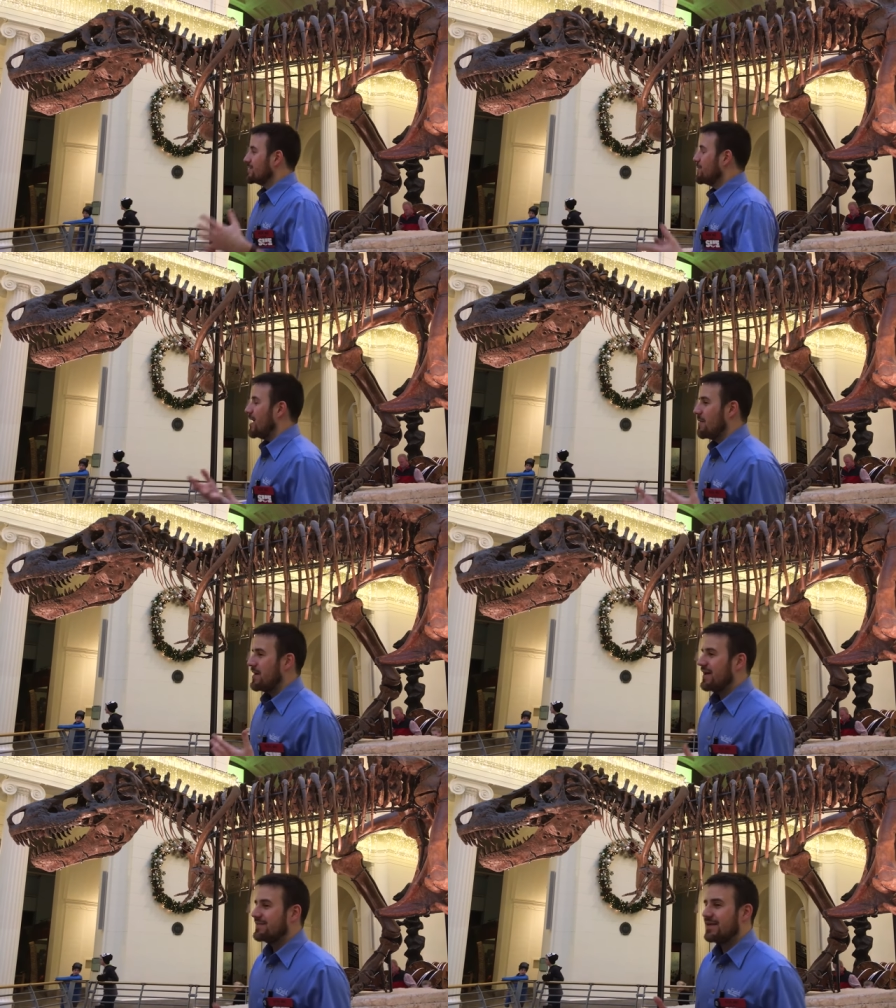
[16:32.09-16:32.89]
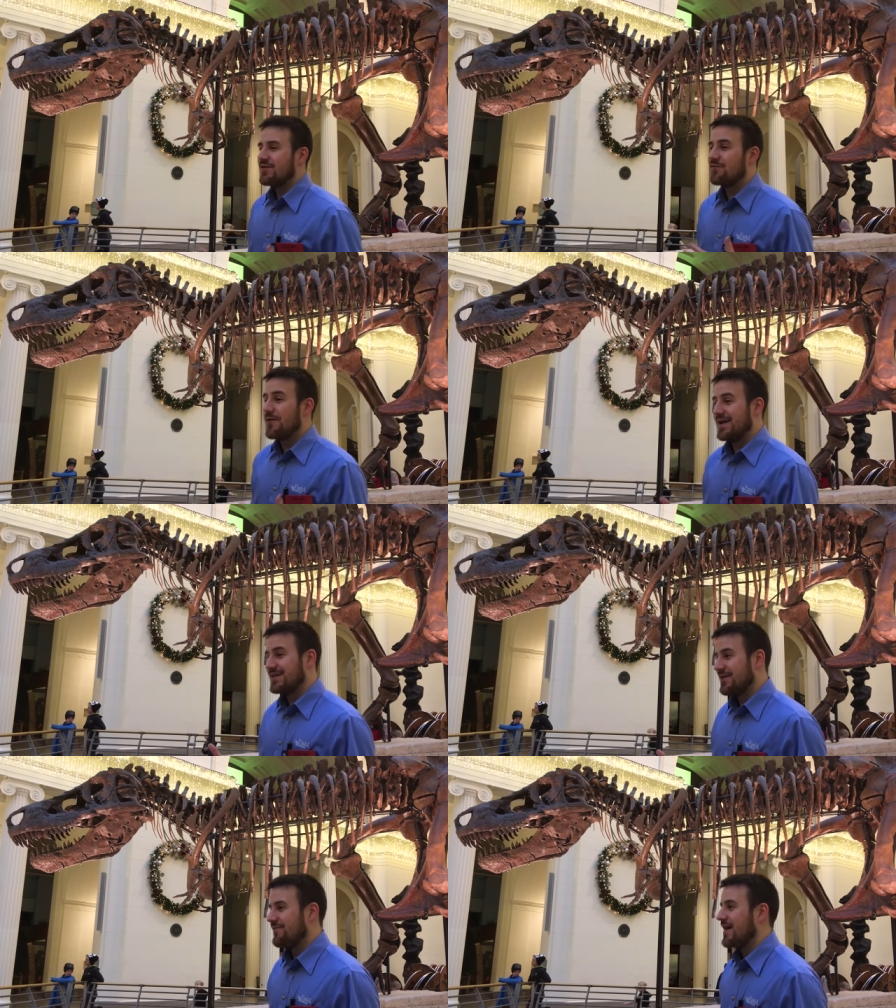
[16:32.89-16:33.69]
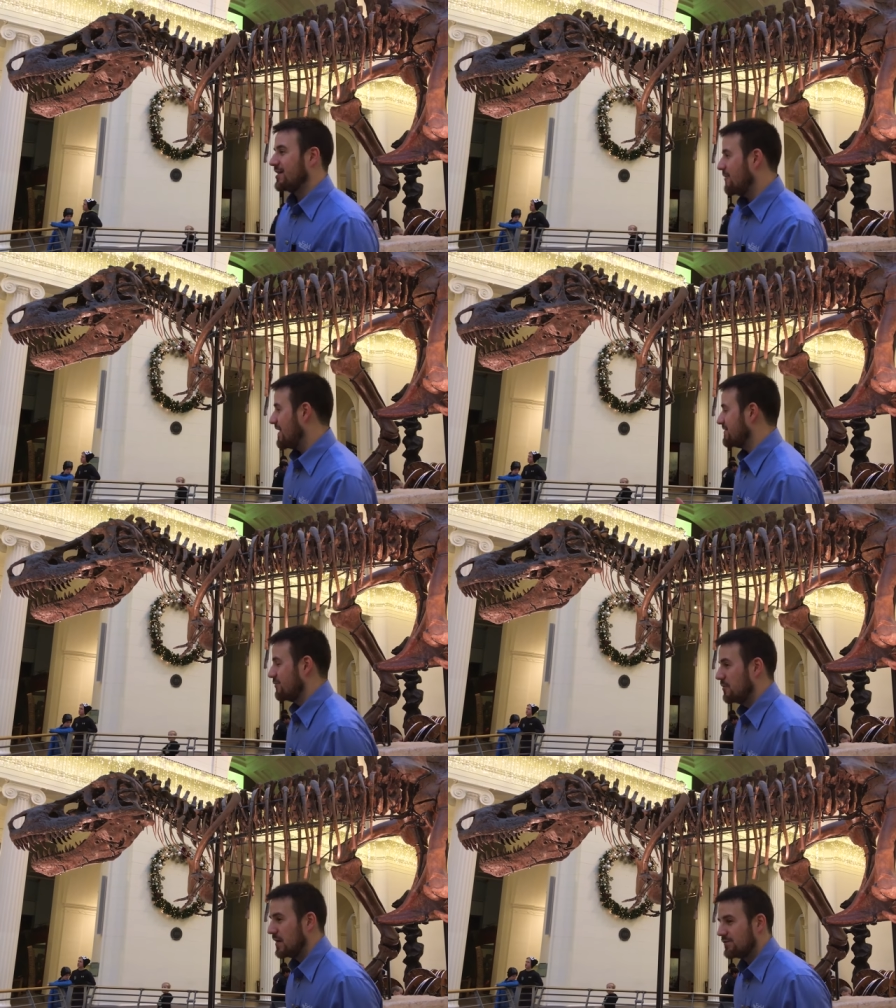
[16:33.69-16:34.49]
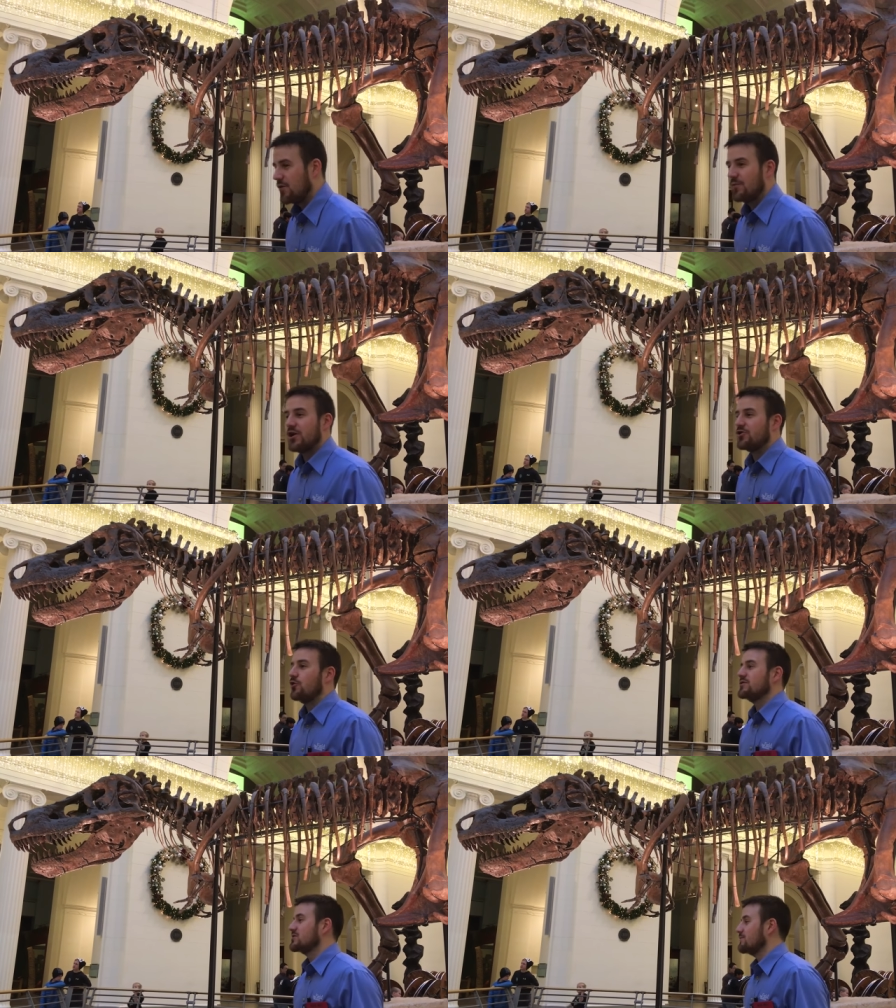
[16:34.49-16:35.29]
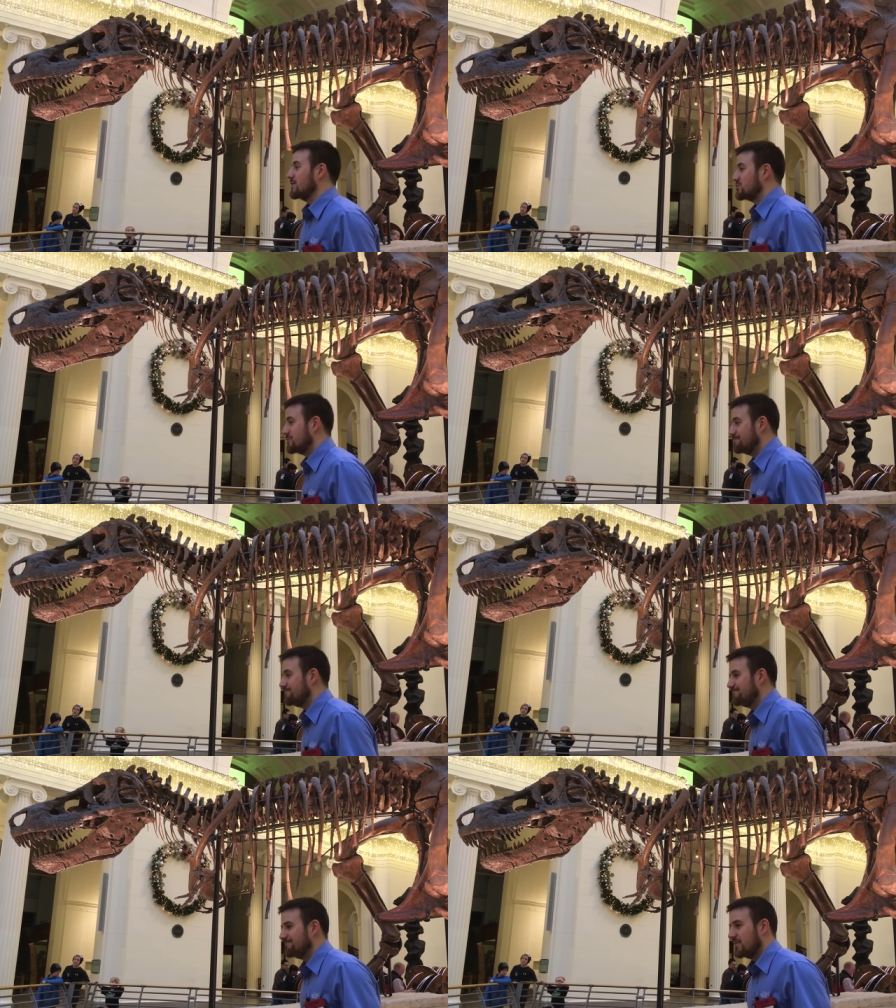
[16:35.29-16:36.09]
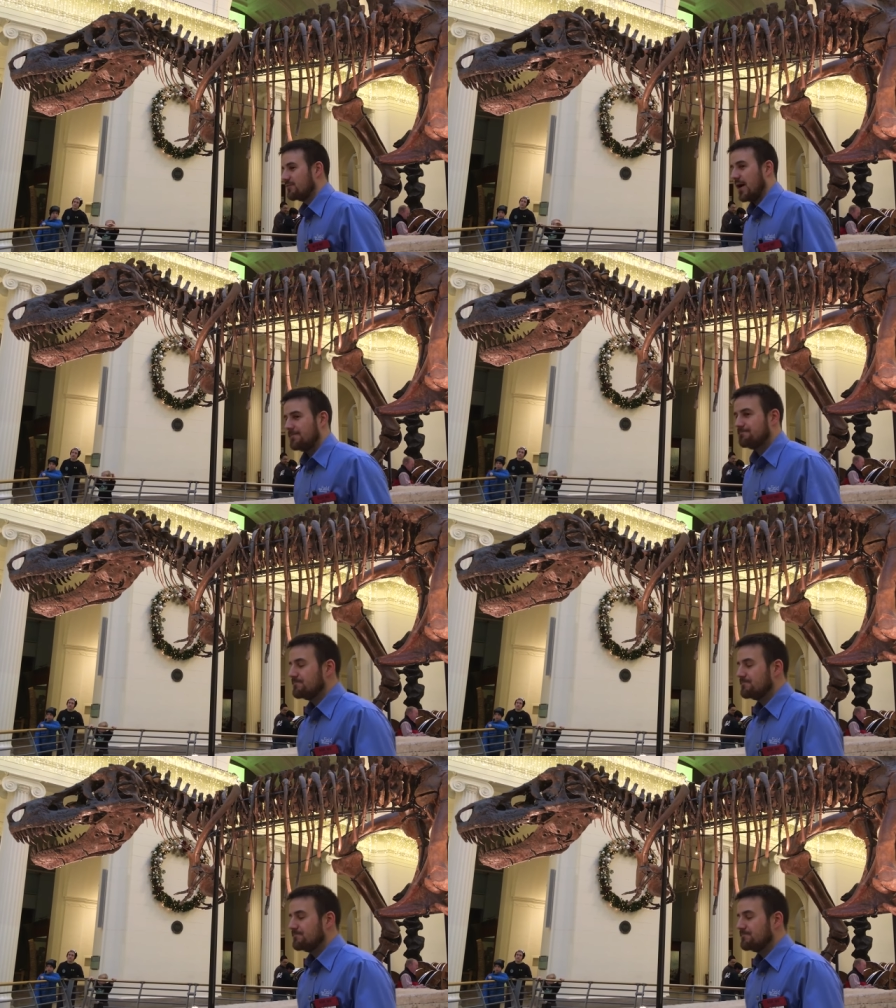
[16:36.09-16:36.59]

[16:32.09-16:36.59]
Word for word: The problem is, even if we identified a gracile and robust form, we don't know which is which, right?